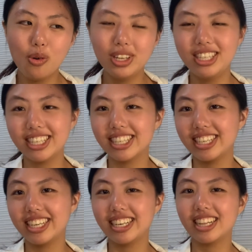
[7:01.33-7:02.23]

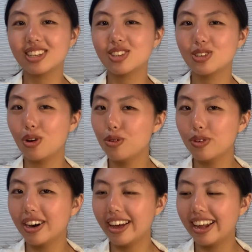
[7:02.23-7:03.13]
addicting, it looks so
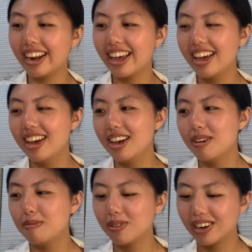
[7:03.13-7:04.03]
fun.
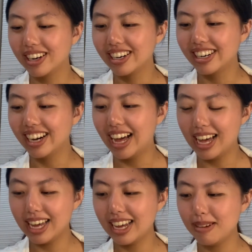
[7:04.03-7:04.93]
Bruh,
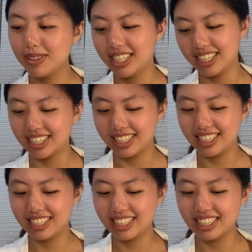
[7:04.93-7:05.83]
I am
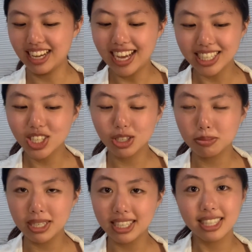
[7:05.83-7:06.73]
addicted, as I should
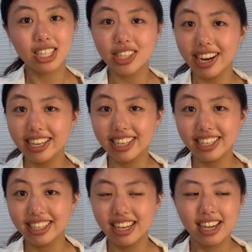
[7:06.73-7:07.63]
be, to
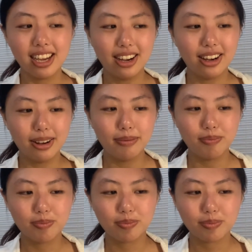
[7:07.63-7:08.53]
Shinee.
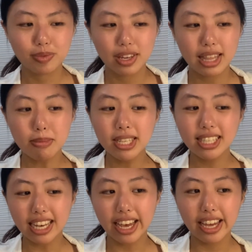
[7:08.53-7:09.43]
That being
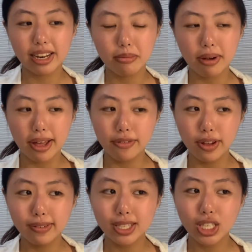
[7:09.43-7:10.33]
said, my
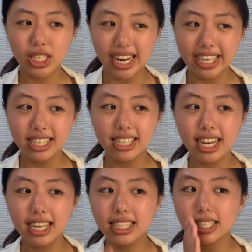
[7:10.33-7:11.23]
favorite Shinee
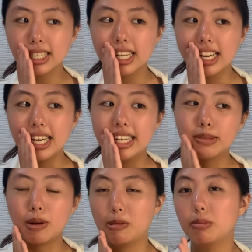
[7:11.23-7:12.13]
dance is
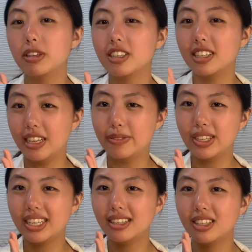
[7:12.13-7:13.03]
probably Good
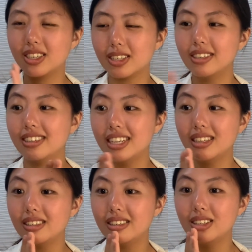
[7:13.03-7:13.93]
Evening, just because
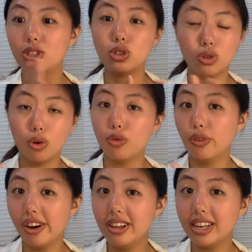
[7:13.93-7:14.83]
it's so
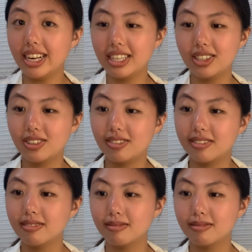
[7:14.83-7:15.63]
fun and it's